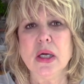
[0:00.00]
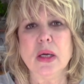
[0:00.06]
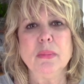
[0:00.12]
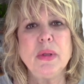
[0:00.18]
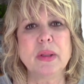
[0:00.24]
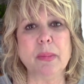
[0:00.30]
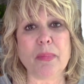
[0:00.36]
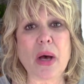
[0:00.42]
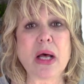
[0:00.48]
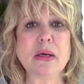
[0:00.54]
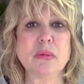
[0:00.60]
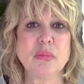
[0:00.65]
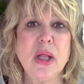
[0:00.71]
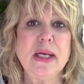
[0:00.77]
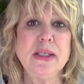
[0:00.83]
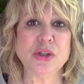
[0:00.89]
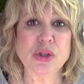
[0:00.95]
but the bottom
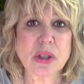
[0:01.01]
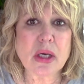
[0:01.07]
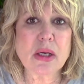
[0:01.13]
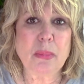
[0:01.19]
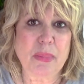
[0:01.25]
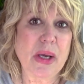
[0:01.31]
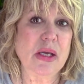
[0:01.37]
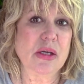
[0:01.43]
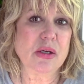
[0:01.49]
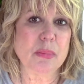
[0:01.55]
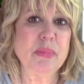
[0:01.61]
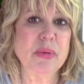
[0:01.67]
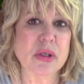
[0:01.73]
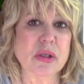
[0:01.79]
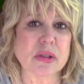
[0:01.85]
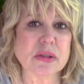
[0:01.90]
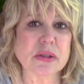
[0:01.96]
line is you got to pay your
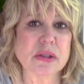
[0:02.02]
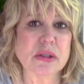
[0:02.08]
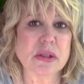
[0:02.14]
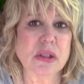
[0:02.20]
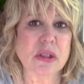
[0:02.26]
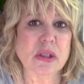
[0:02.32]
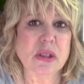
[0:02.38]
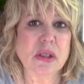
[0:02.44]
bills.